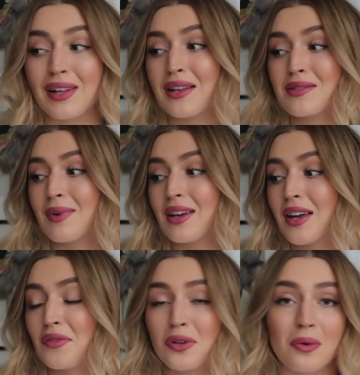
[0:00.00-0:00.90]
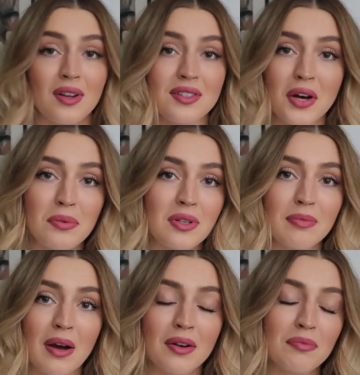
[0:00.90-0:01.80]
that's my Kevin Aucoin sculpting
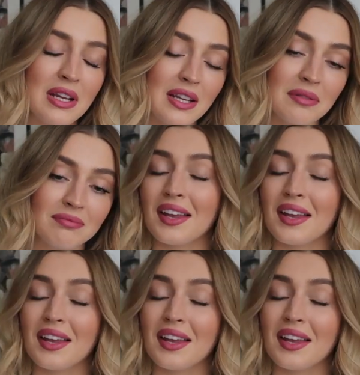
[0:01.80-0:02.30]
powder medium.